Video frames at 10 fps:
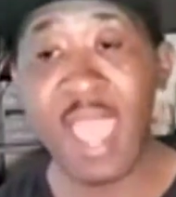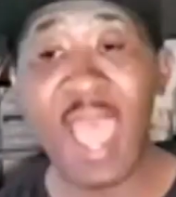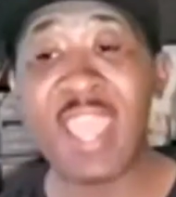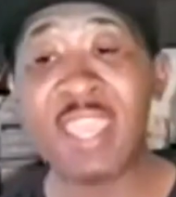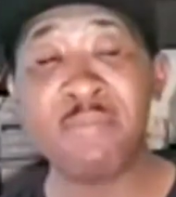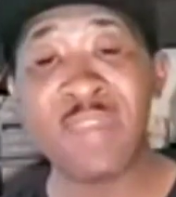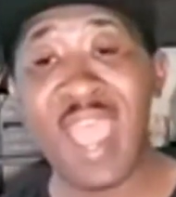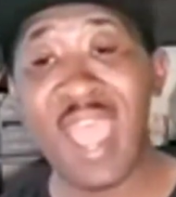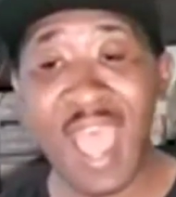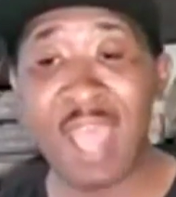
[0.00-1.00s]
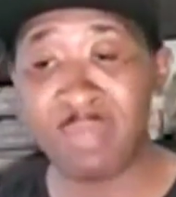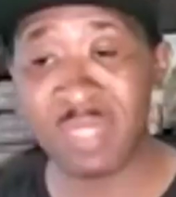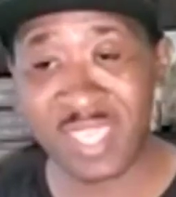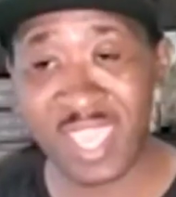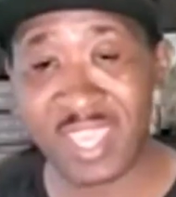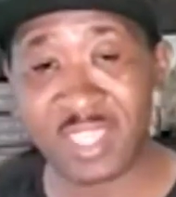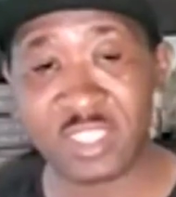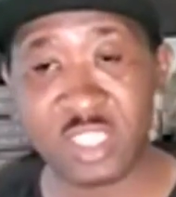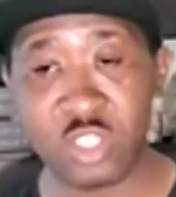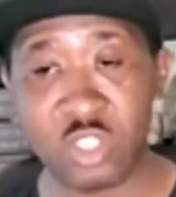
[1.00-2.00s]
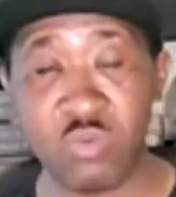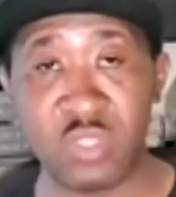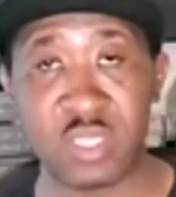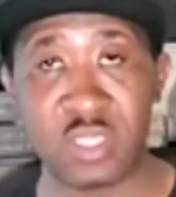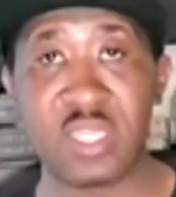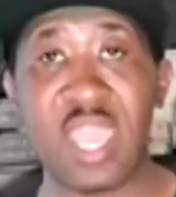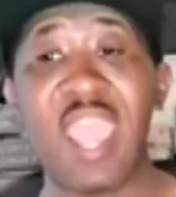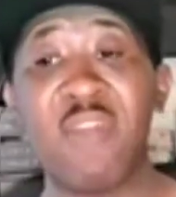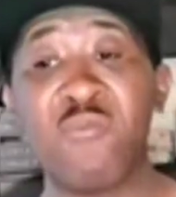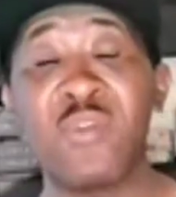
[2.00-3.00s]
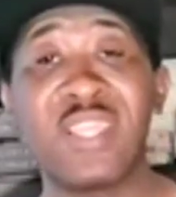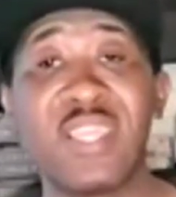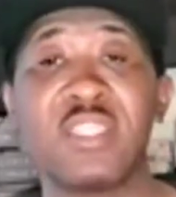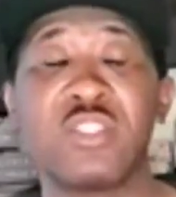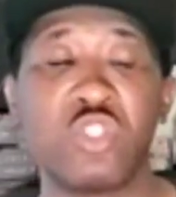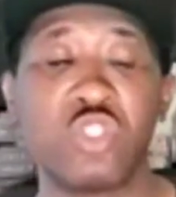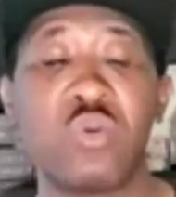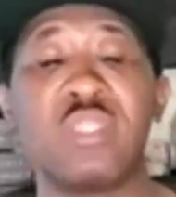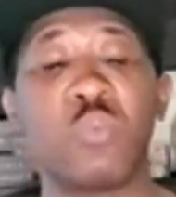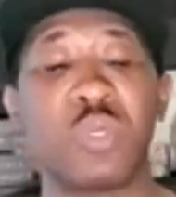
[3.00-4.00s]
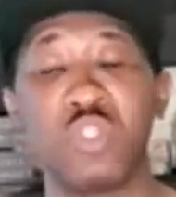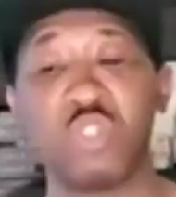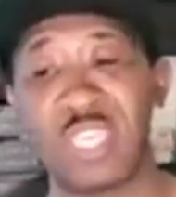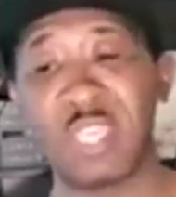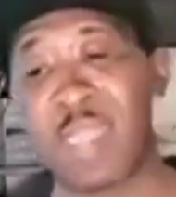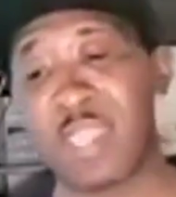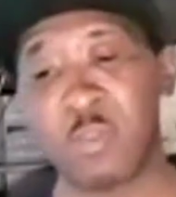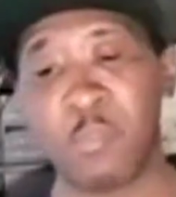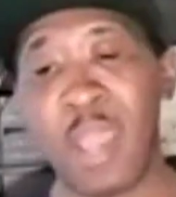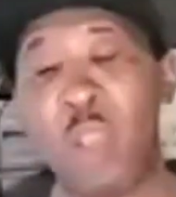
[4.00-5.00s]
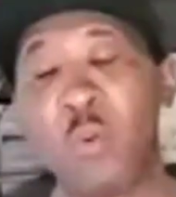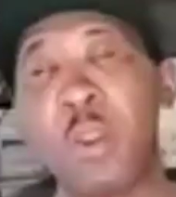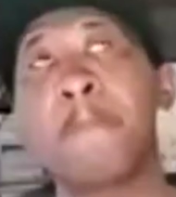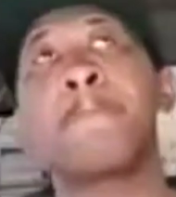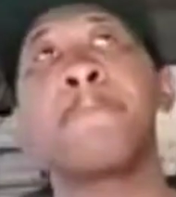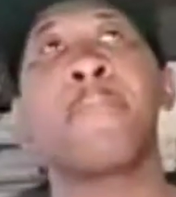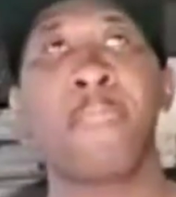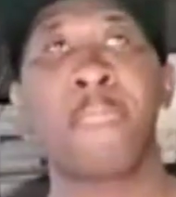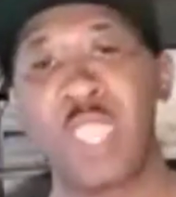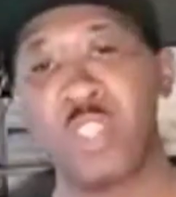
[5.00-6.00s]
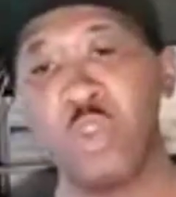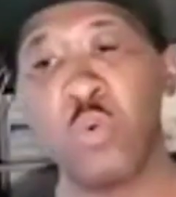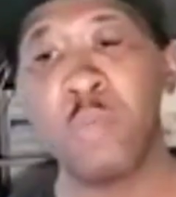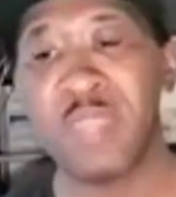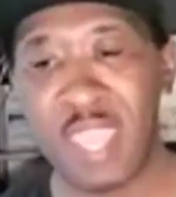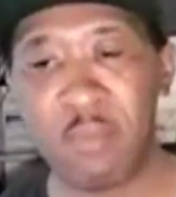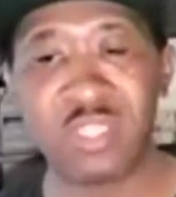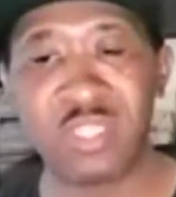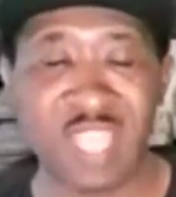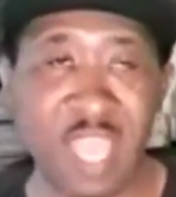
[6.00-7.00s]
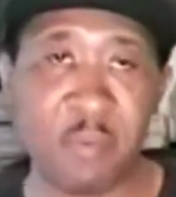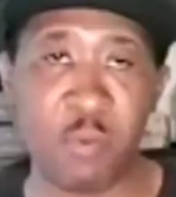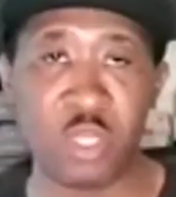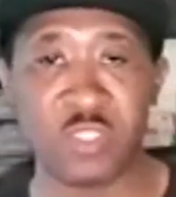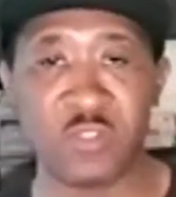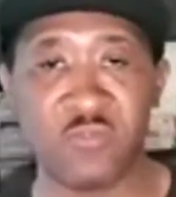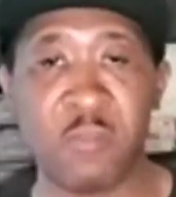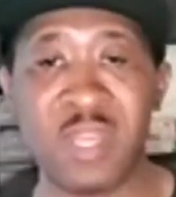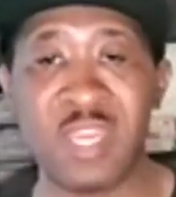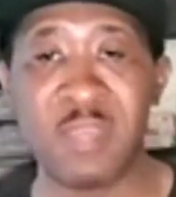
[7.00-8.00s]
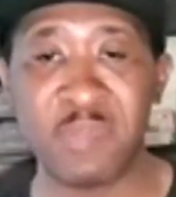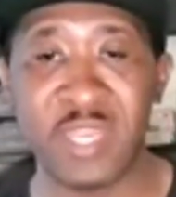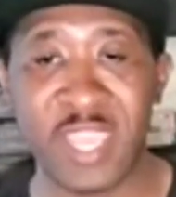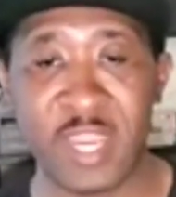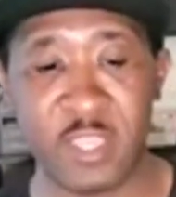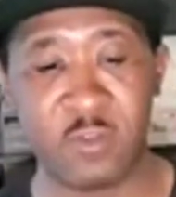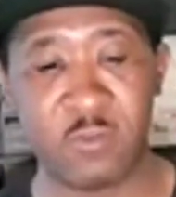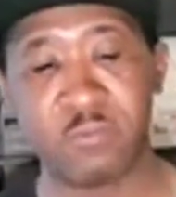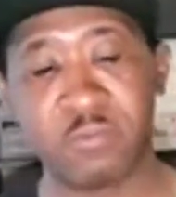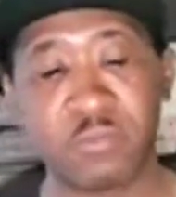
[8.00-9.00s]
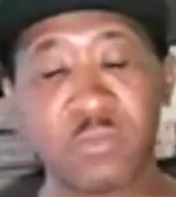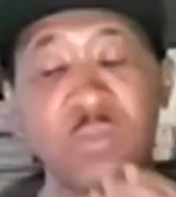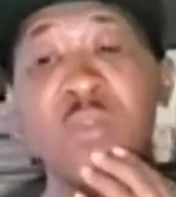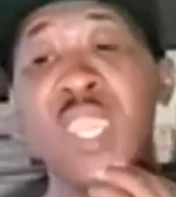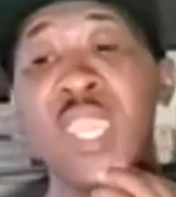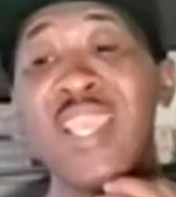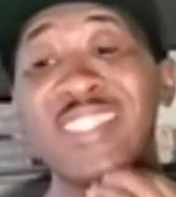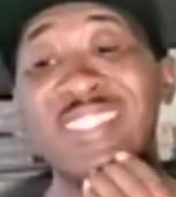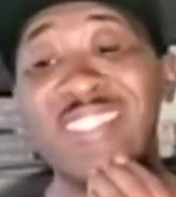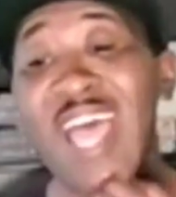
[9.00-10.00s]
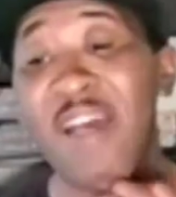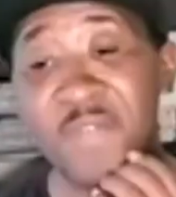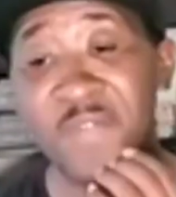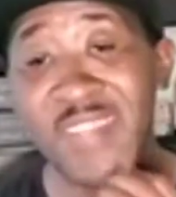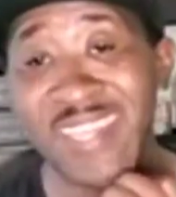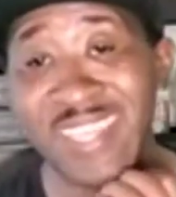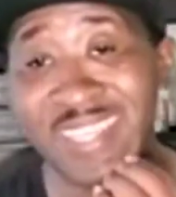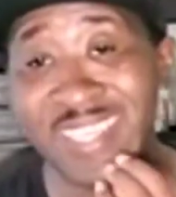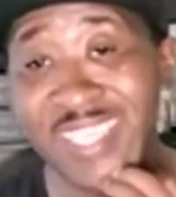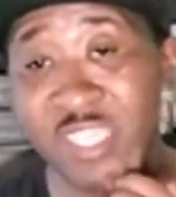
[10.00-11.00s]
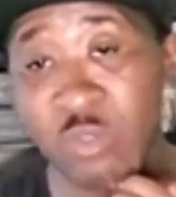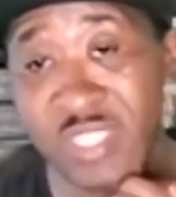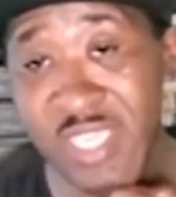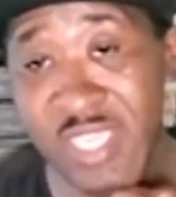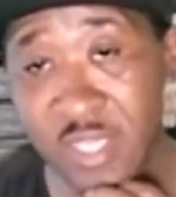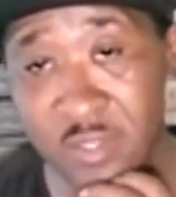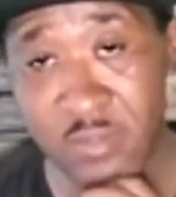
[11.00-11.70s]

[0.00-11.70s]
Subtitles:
am not obligated to do this. Everything is a choice. Once you take back your power, you will be able to stop a person from manipulating. Stop feeling guilty